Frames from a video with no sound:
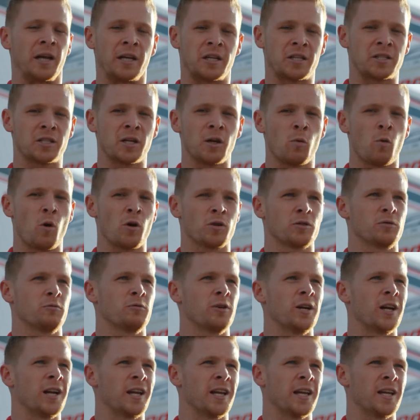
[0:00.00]
it still wasn't
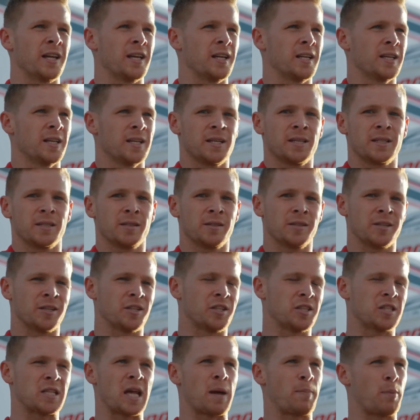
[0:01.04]
really
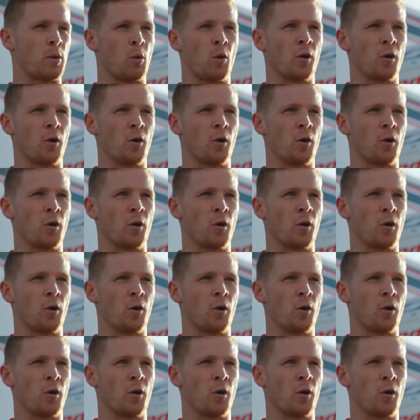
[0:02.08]
the step I